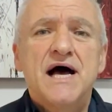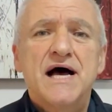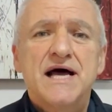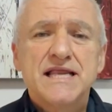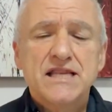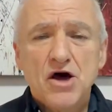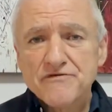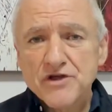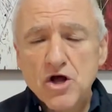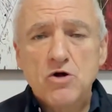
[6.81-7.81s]
in
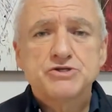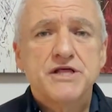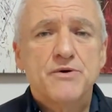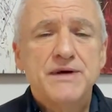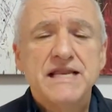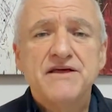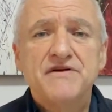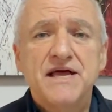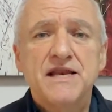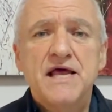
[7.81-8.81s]
light of the culture that we
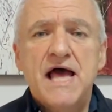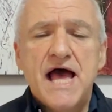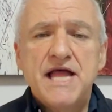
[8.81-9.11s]
live in,